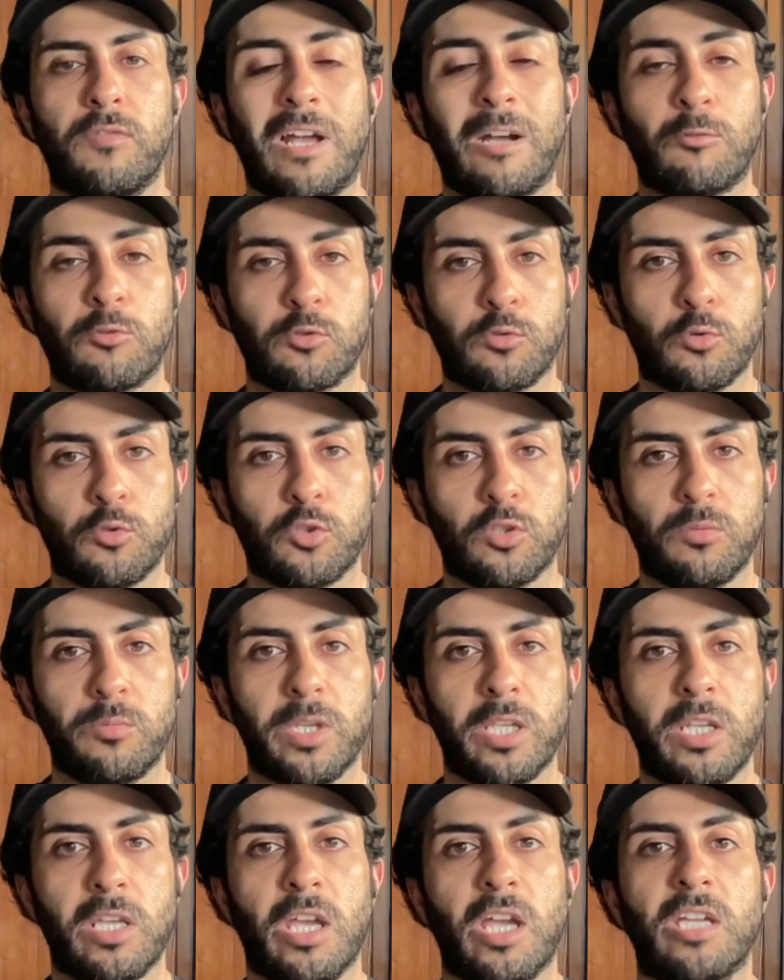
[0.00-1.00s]
our social
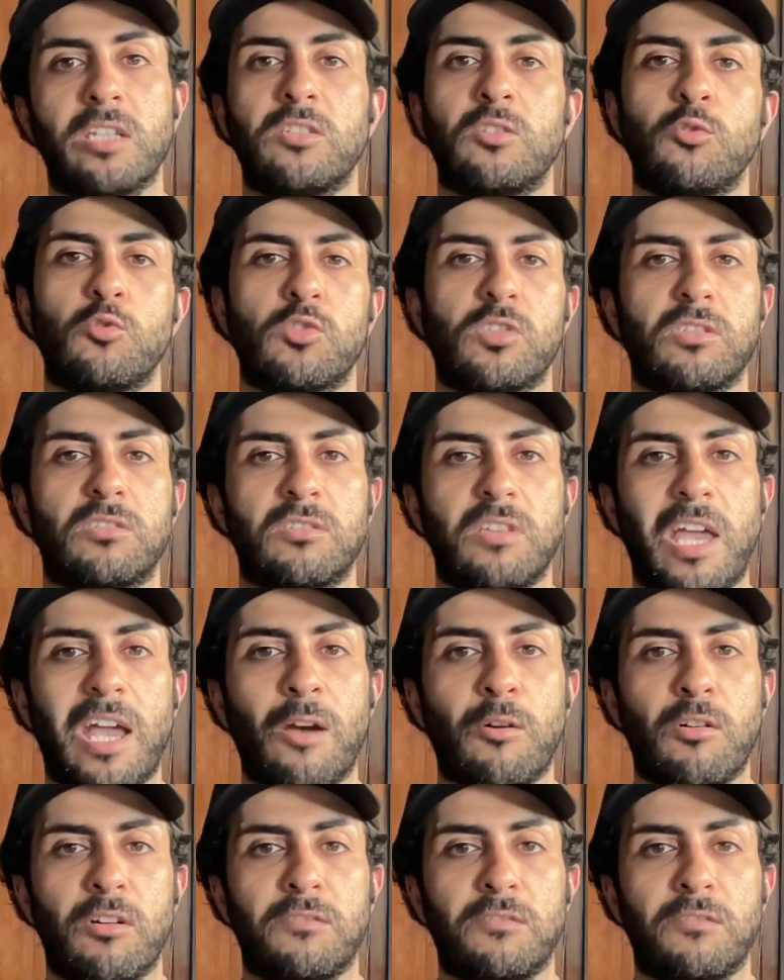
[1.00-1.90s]
media and use it to our